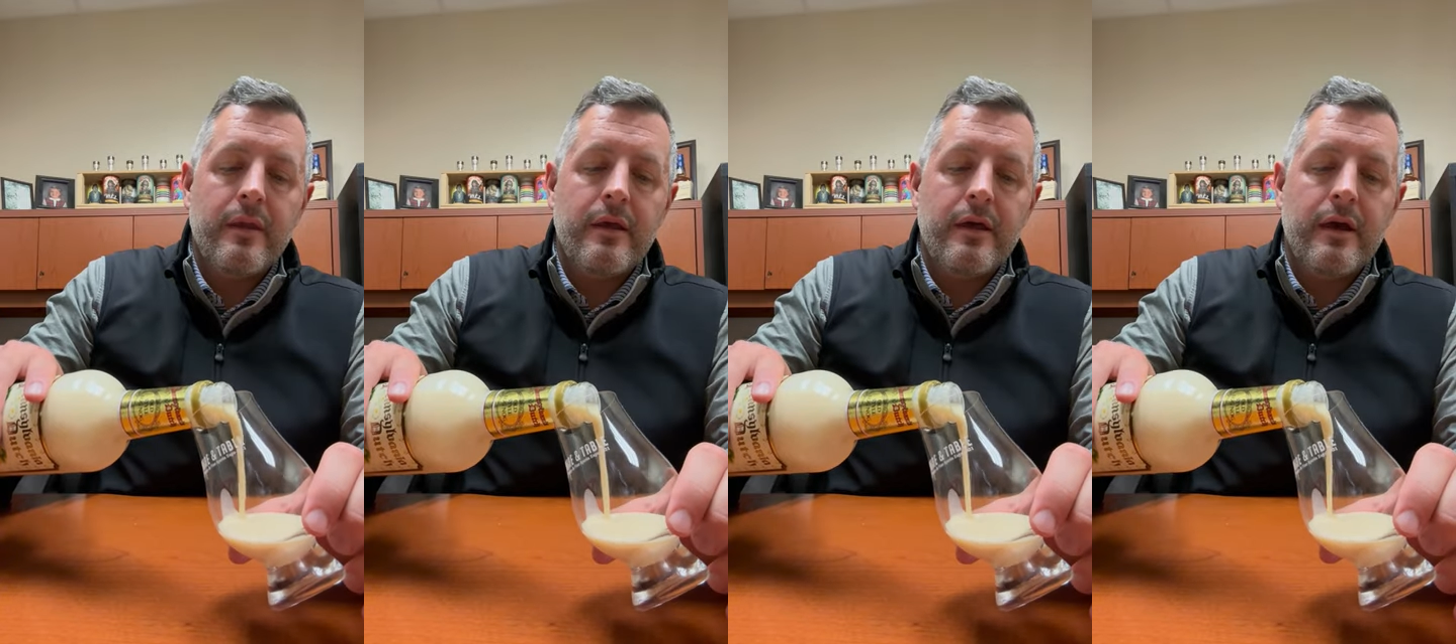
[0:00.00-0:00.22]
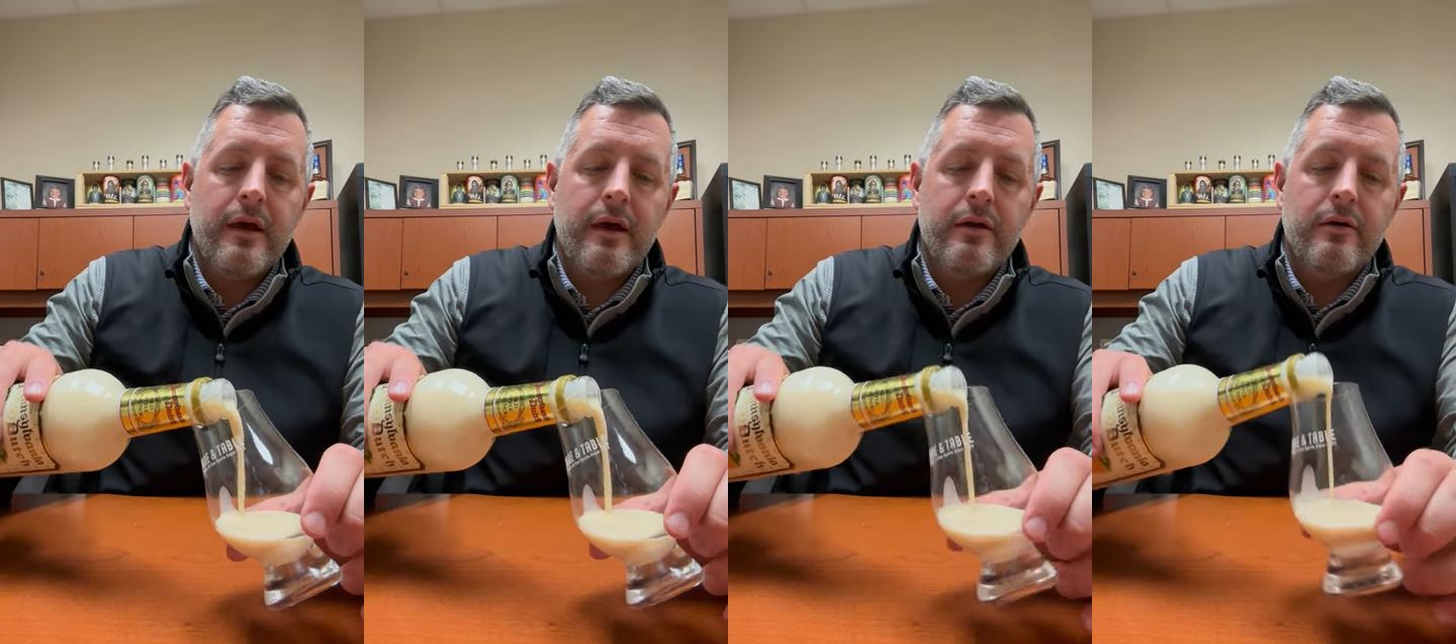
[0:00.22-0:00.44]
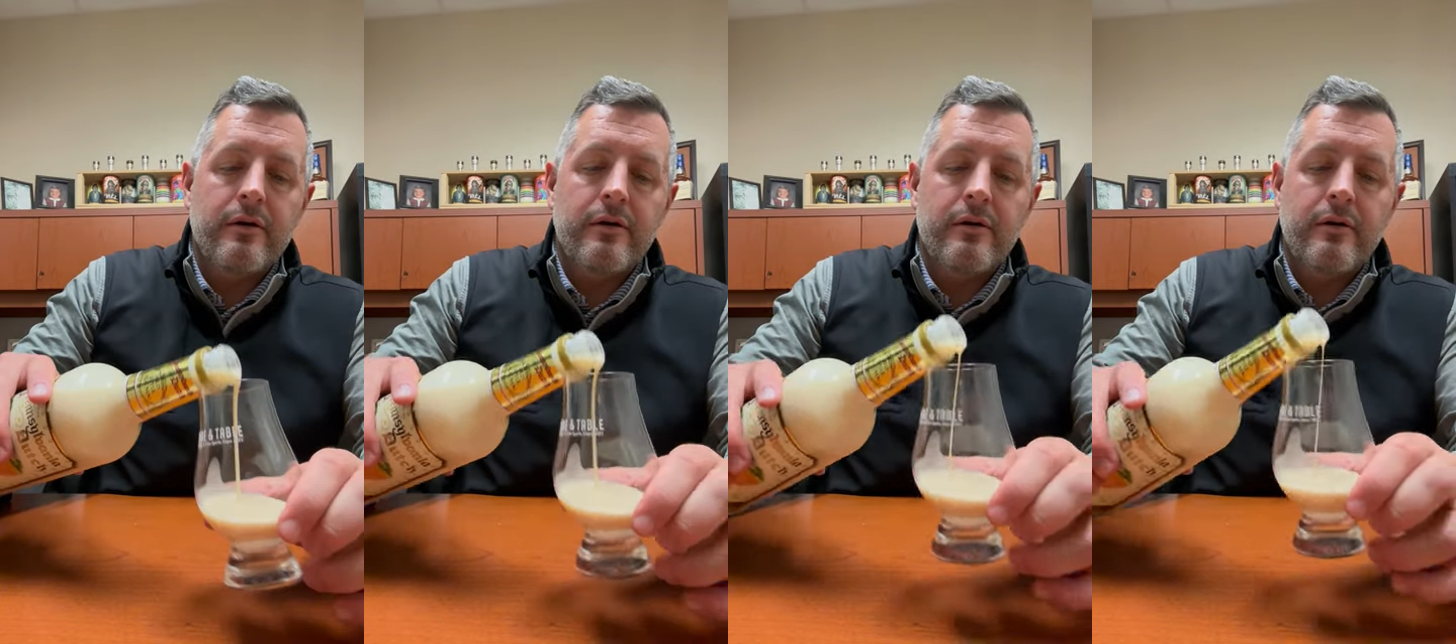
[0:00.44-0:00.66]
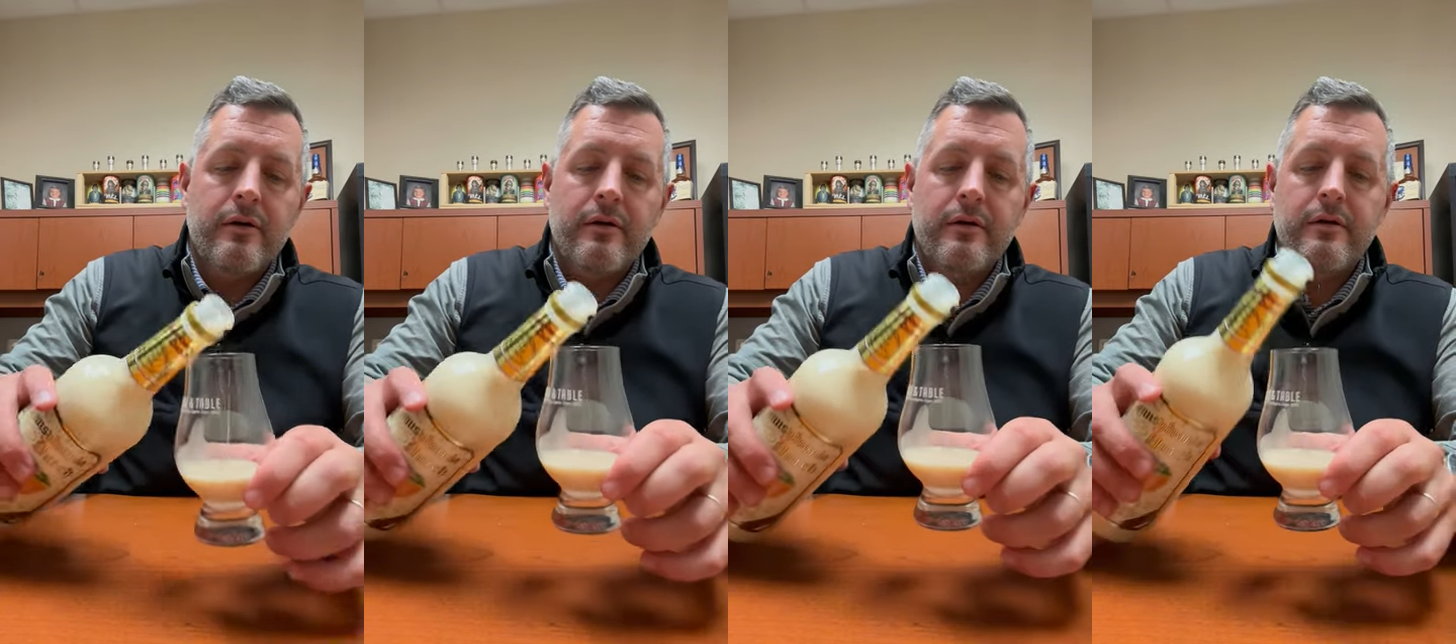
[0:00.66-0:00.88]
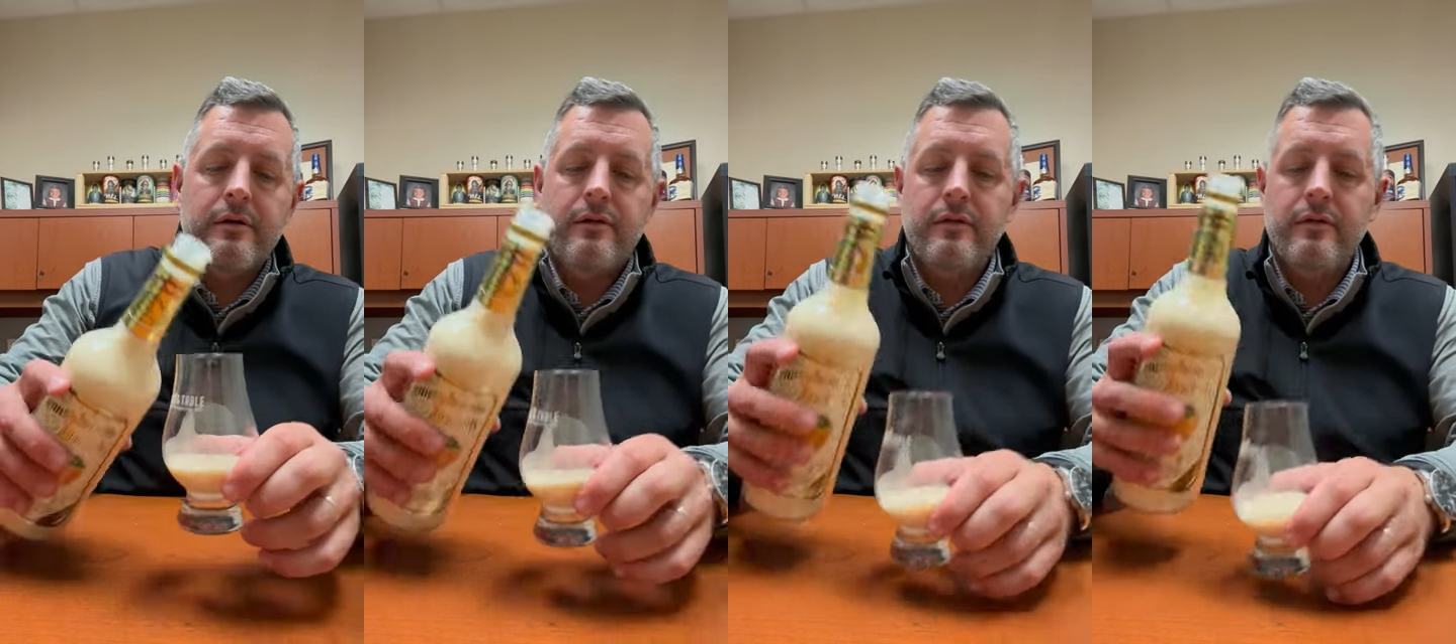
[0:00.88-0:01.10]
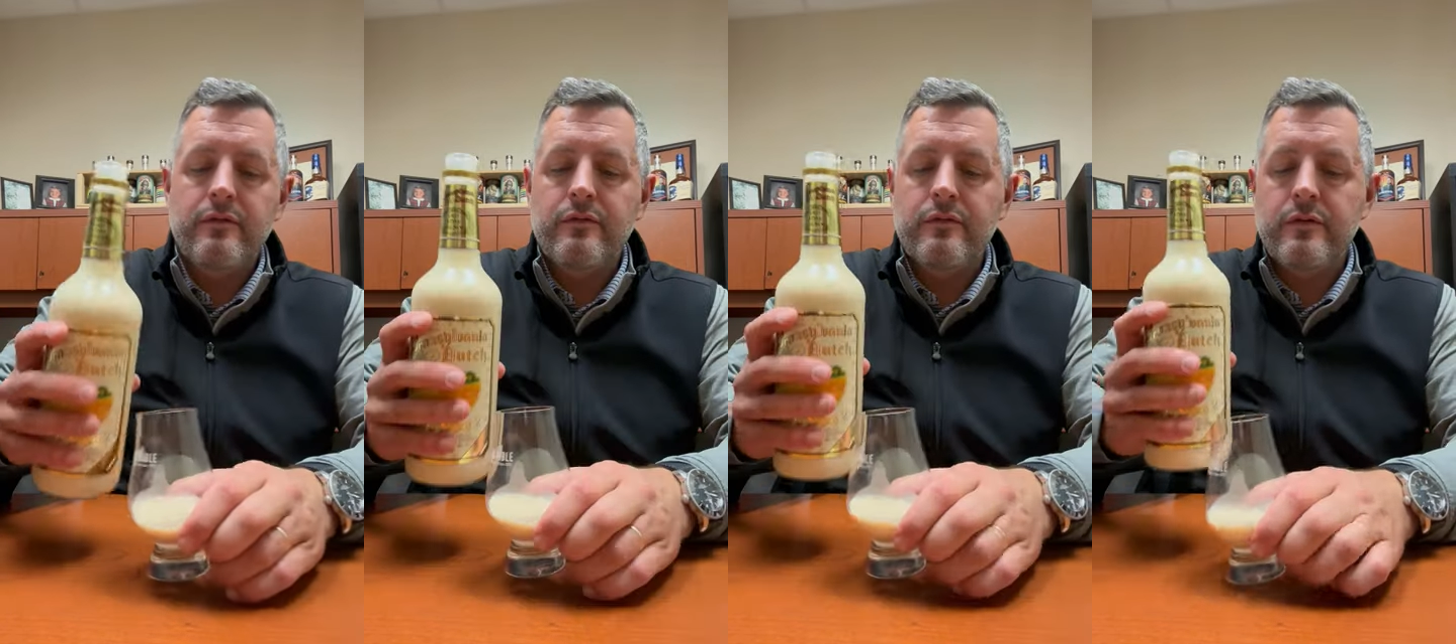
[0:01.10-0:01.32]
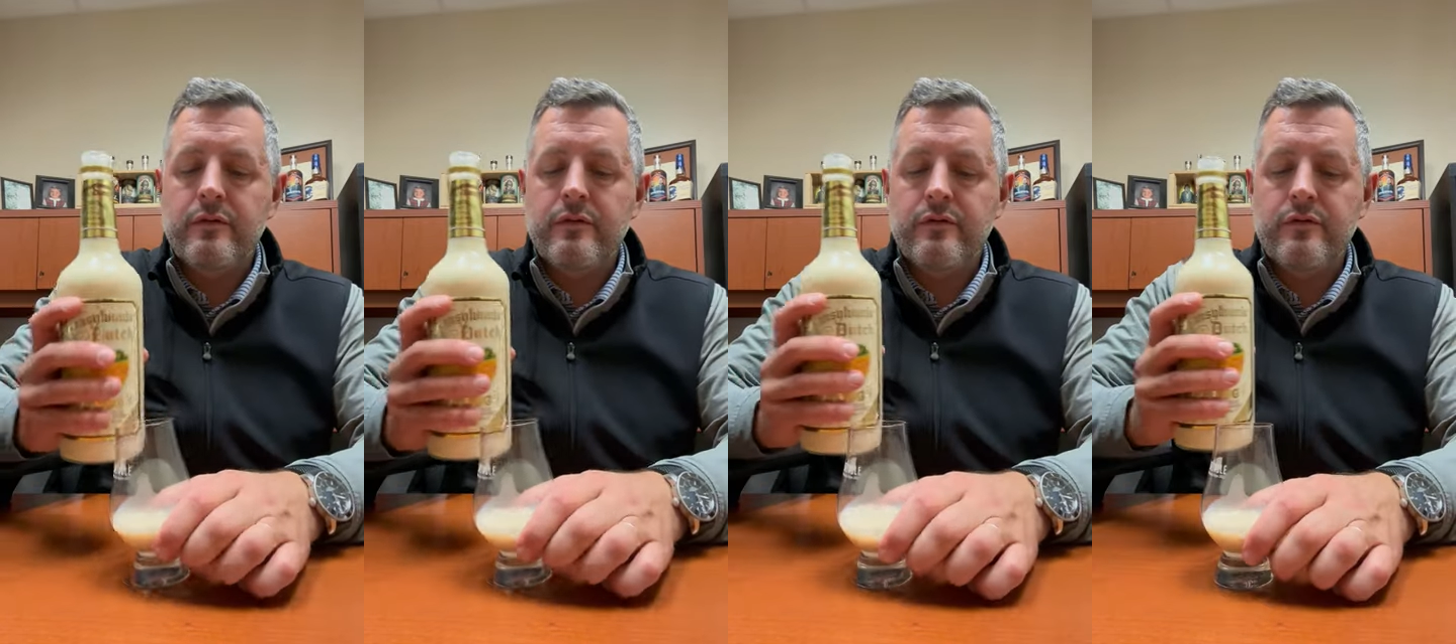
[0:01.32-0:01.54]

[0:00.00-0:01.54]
eggnog. This one's